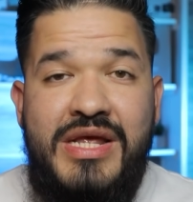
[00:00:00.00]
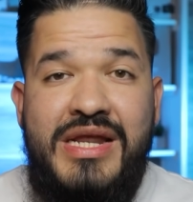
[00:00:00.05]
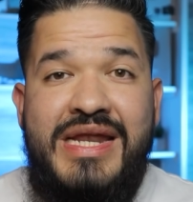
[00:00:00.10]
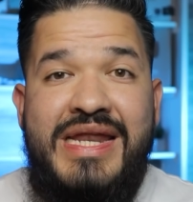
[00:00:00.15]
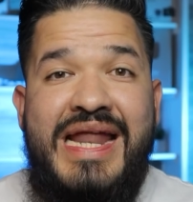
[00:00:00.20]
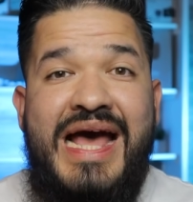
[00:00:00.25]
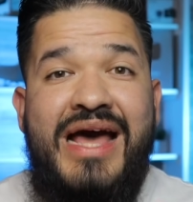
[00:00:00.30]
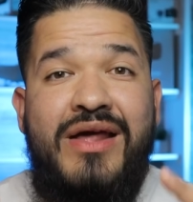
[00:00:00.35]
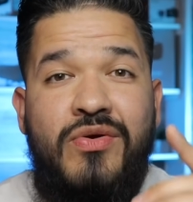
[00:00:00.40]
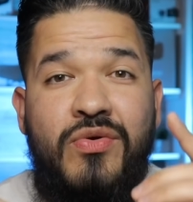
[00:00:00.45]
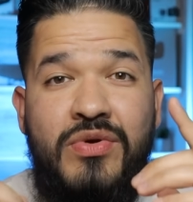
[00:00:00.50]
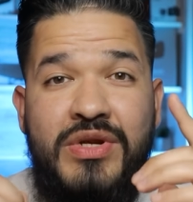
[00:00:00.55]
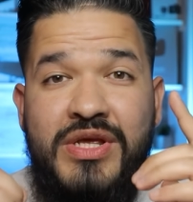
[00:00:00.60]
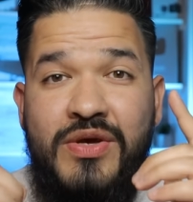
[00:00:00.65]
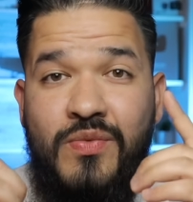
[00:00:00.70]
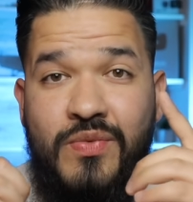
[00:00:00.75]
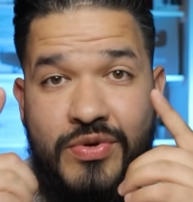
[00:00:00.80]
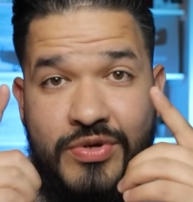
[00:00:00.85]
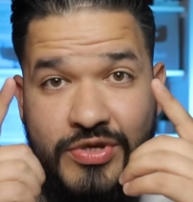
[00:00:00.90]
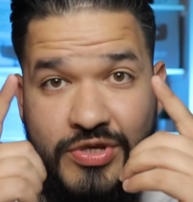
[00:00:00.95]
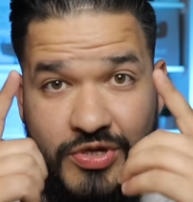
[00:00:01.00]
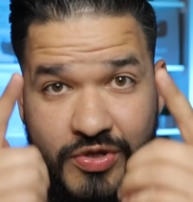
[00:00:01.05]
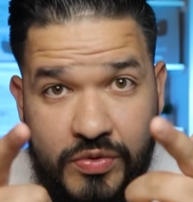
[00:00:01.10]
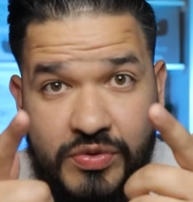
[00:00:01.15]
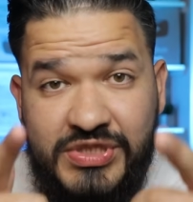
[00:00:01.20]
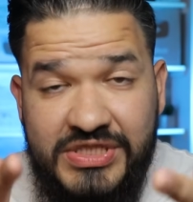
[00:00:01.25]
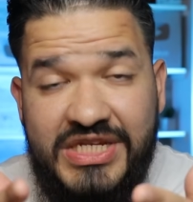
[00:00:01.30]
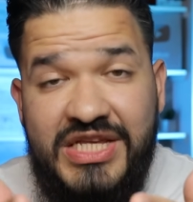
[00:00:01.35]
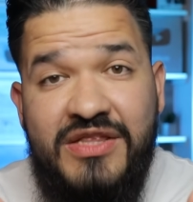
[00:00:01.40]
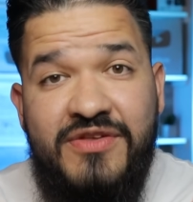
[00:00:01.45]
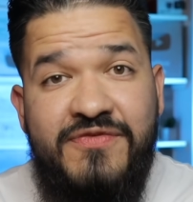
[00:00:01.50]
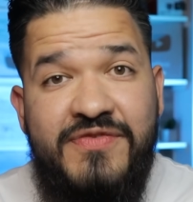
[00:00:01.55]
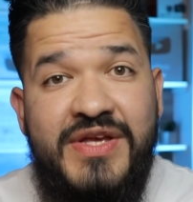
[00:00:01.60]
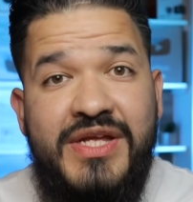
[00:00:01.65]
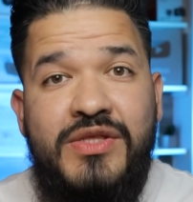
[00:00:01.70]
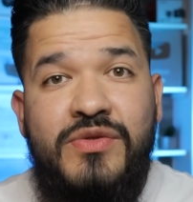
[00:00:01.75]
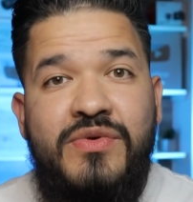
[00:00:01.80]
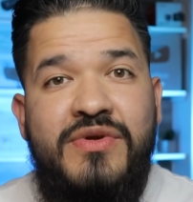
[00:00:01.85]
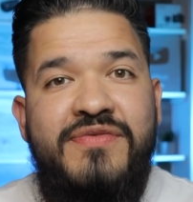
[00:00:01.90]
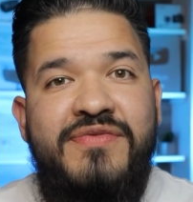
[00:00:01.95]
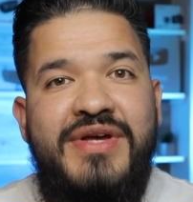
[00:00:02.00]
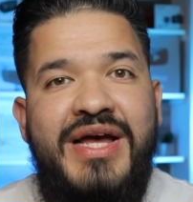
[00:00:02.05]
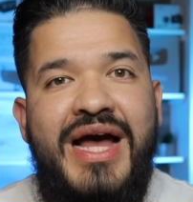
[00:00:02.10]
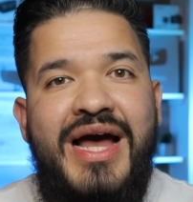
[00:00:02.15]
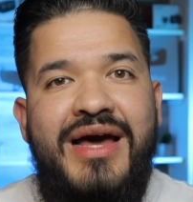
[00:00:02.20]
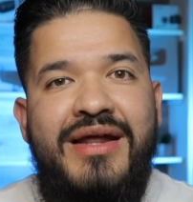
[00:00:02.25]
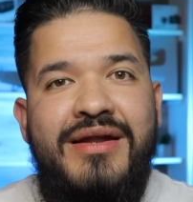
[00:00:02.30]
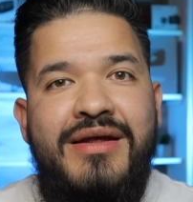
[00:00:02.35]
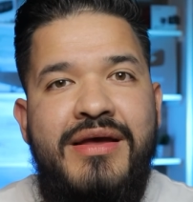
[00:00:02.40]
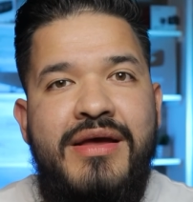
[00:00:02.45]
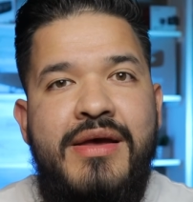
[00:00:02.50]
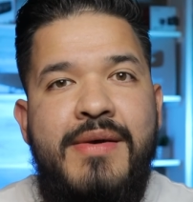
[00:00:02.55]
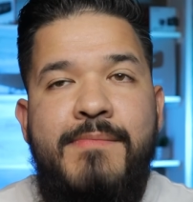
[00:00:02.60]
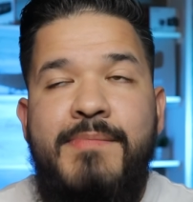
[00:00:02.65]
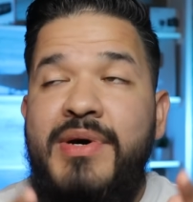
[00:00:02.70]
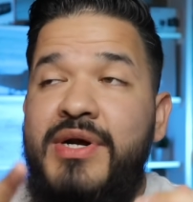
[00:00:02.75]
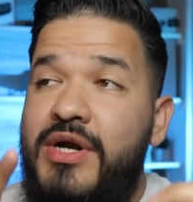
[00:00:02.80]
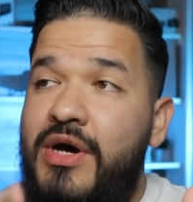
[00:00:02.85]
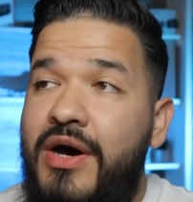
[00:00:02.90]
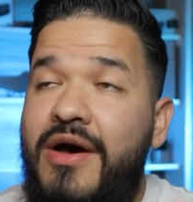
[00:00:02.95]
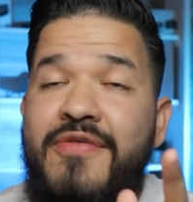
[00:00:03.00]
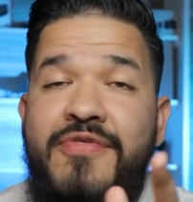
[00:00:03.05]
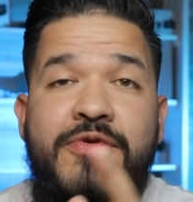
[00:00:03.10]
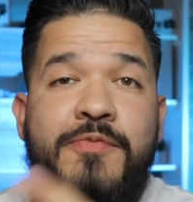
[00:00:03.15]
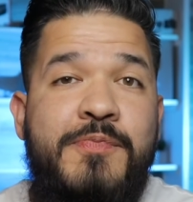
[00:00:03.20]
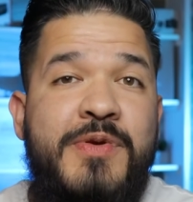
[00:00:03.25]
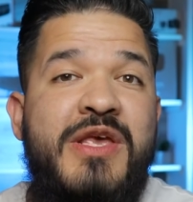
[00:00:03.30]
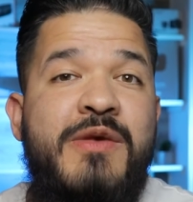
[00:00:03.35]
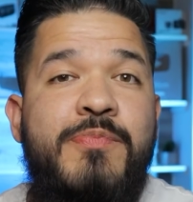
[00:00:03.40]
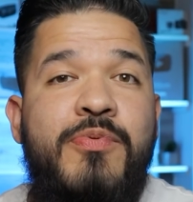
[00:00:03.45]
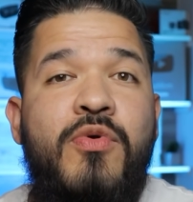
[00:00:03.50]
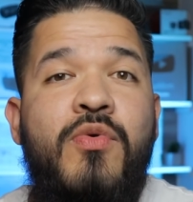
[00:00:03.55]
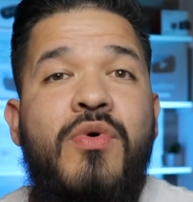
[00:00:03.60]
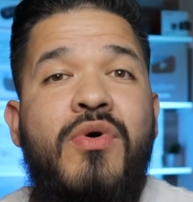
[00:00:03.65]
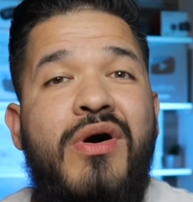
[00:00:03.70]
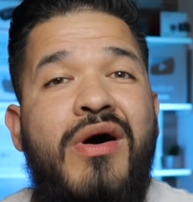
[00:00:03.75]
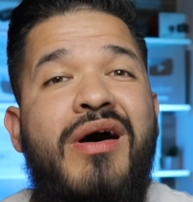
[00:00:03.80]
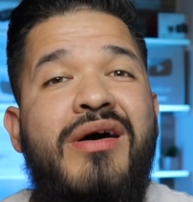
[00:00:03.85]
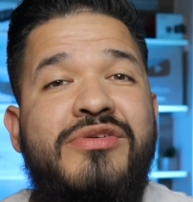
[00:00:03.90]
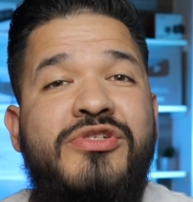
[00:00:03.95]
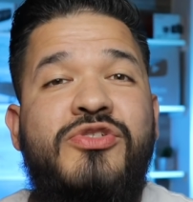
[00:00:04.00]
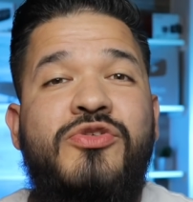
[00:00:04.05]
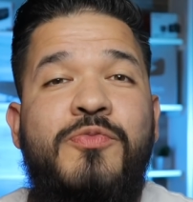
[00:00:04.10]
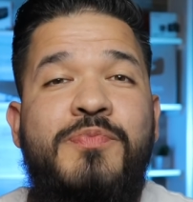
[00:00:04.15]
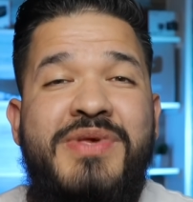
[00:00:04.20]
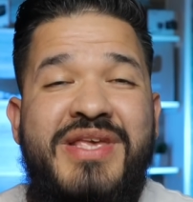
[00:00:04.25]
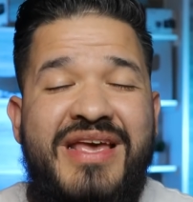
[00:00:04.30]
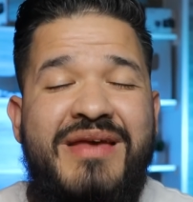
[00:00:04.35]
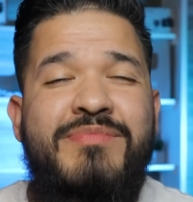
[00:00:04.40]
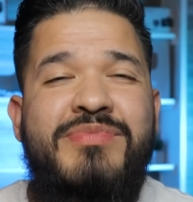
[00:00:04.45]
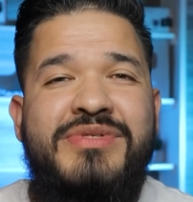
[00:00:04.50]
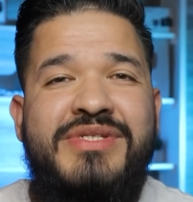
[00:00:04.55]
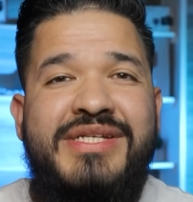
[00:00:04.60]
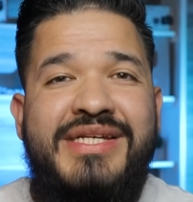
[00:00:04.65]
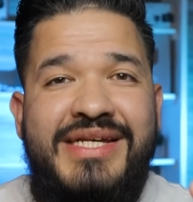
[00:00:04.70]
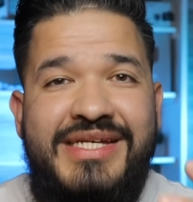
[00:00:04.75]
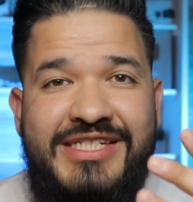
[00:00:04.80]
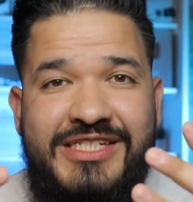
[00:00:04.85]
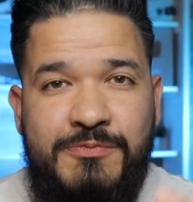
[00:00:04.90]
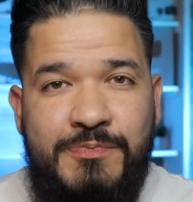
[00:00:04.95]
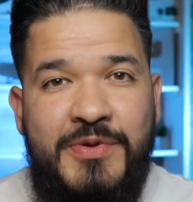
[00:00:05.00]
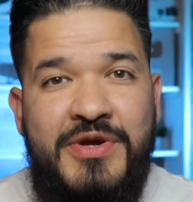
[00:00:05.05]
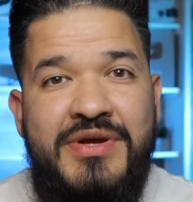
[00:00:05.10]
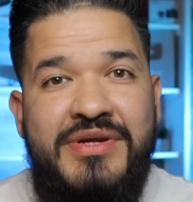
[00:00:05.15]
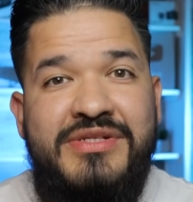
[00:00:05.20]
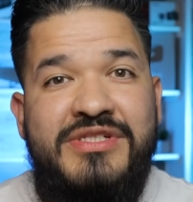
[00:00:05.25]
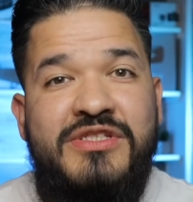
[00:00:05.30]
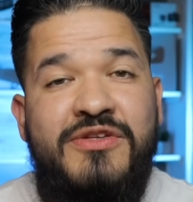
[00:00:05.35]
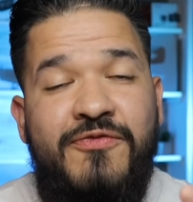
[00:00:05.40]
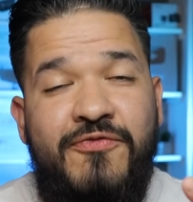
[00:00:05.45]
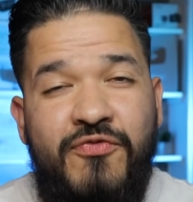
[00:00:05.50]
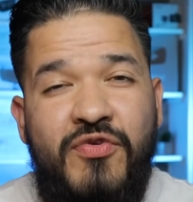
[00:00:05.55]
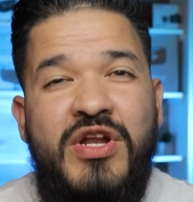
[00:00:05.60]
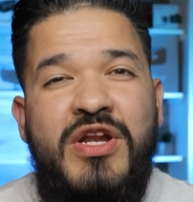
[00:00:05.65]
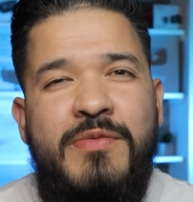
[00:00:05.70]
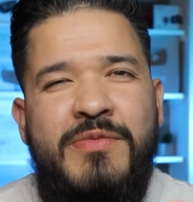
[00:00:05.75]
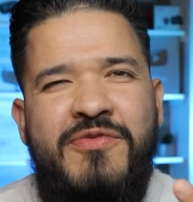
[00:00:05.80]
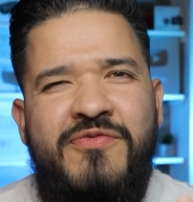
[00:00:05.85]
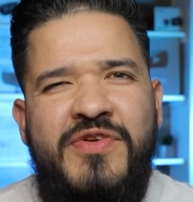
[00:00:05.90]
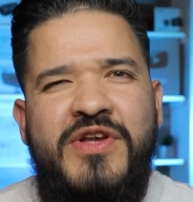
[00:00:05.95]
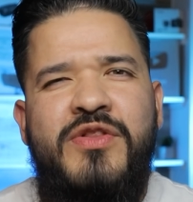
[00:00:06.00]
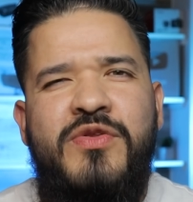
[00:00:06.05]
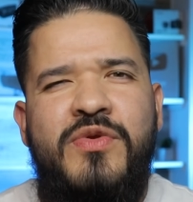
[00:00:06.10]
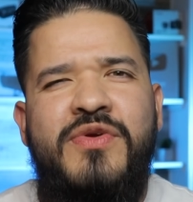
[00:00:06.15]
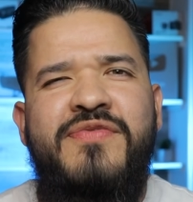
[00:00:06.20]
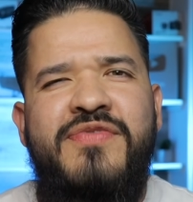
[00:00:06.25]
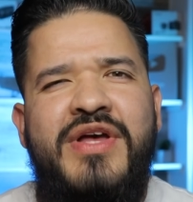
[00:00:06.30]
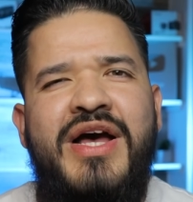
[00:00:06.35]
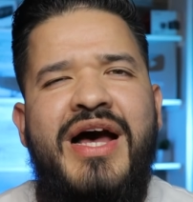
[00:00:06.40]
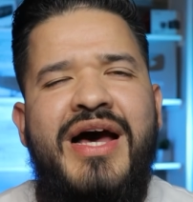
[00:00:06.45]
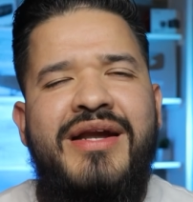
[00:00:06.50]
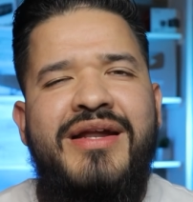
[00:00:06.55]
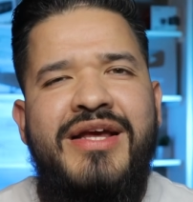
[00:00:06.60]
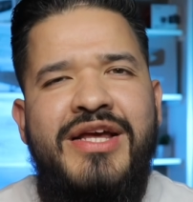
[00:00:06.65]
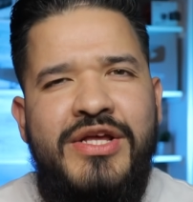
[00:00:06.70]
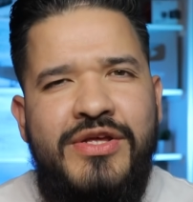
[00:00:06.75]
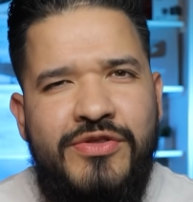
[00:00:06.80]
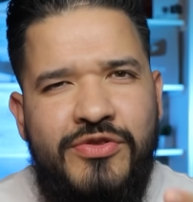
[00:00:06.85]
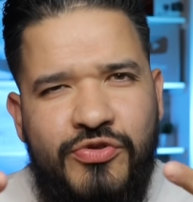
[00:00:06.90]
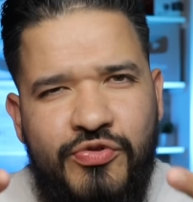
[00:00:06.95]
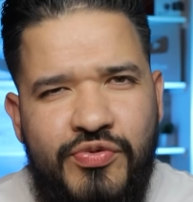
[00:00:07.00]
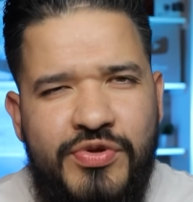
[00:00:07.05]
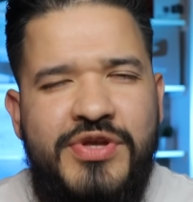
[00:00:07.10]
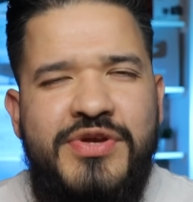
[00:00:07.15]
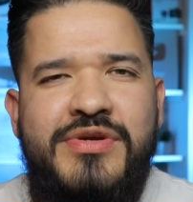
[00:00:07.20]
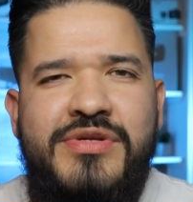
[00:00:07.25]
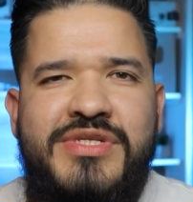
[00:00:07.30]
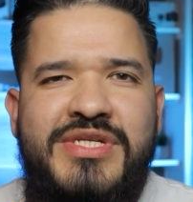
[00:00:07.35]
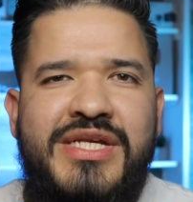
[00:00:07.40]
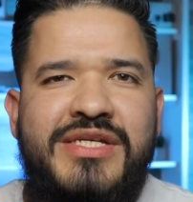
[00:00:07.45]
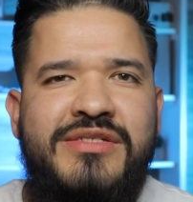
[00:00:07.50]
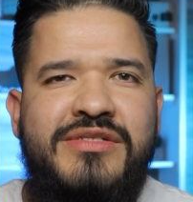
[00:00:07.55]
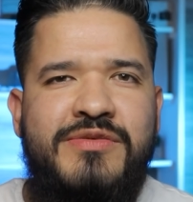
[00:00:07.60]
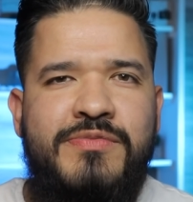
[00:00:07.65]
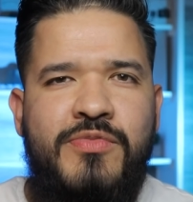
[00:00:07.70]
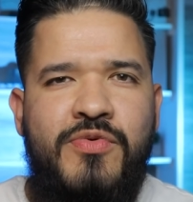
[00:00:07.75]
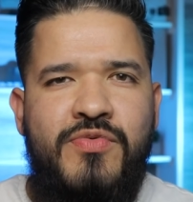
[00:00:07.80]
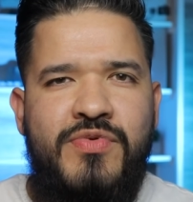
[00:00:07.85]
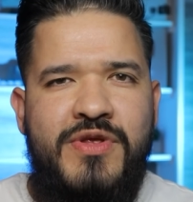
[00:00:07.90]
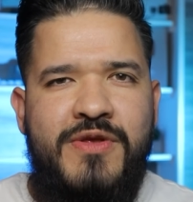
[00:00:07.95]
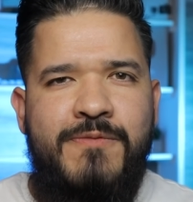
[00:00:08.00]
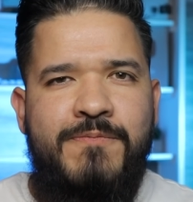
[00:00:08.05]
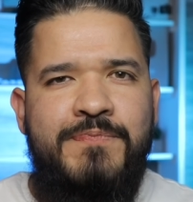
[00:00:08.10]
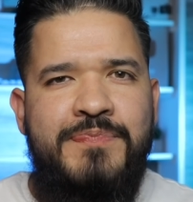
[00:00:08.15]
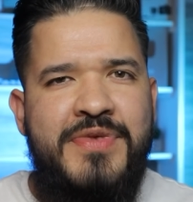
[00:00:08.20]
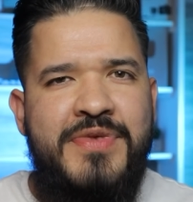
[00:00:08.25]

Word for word: not only will you see the victory of God, but other people will also be able to experience the freedom and victory of God through your testimony.